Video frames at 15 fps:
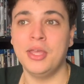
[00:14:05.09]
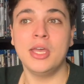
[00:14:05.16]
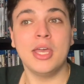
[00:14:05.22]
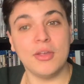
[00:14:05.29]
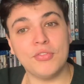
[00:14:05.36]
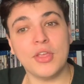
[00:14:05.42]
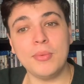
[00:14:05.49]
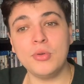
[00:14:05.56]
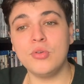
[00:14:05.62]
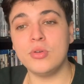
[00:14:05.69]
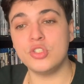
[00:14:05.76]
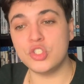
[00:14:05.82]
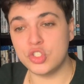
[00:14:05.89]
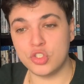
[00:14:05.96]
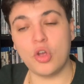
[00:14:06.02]
If they were doing
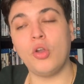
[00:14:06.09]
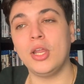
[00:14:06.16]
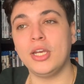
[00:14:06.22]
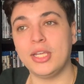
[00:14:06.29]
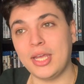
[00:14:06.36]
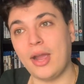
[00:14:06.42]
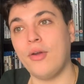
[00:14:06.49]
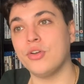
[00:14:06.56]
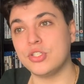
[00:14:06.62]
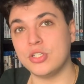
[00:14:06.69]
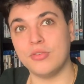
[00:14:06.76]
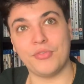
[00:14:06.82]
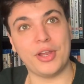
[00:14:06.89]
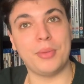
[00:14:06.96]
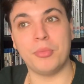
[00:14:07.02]
solid character
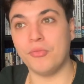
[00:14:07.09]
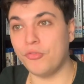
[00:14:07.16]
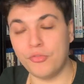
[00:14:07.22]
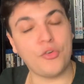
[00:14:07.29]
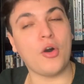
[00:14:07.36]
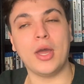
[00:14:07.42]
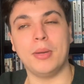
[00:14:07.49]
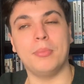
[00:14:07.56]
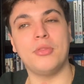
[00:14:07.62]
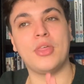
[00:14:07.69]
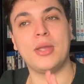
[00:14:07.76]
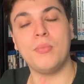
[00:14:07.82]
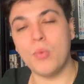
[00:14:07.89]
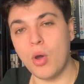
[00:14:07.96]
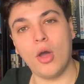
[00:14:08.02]
development, fine. But
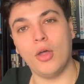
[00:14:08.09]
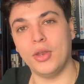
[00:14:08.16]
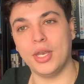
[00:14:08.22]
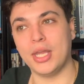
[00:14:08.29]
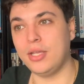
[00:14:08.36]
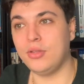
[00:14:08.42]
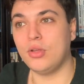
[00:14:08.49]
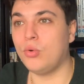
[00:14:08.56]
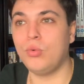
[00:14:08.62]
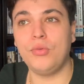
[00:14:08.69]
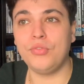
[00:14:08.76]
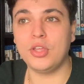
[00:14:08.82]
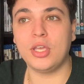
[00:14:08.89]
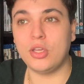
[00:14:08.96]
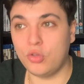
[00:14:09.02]
they weren't. All of
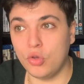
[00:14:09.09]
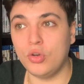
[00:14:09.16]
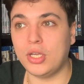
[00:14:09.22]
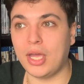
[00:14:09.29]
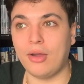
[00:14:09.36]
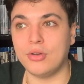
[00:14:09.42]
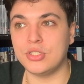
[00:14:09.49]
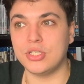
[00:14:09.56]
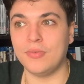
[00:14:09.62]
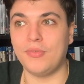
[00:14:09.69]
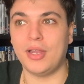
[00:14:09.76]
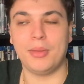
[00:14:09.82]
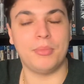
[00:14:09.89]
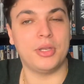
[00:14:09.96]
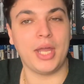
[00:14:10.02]
the good character
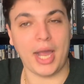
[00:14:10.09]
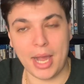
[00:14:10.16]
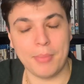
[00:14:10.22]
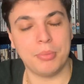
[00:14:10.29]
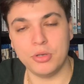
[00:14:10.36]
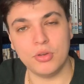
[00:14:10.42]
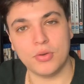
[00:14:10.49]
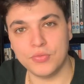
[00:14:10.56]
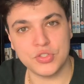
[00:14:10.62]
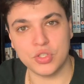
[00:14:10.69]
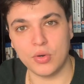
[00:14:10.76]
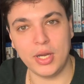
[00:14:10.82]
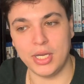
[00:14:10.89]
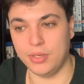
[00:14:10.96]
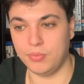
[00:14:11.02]
development happened off
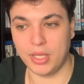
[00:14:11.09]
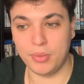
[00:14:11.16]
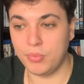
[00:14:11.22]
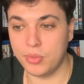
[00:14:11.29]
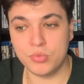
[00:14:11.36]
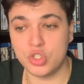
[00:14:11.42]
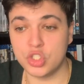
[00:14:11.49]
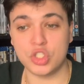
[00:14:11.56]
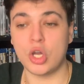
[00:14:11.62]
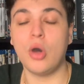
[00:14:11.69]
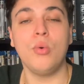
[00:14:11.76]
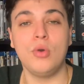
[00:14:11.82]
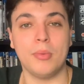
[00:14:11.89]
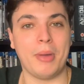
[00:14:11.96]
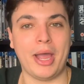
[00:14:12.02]
screen. We were just
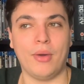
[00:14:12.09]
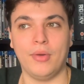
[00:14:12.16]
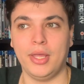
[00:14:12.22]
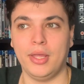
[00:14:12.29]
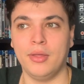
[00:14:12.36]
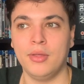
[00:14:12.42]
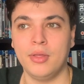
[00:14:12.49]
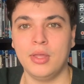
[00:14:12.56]
told about it.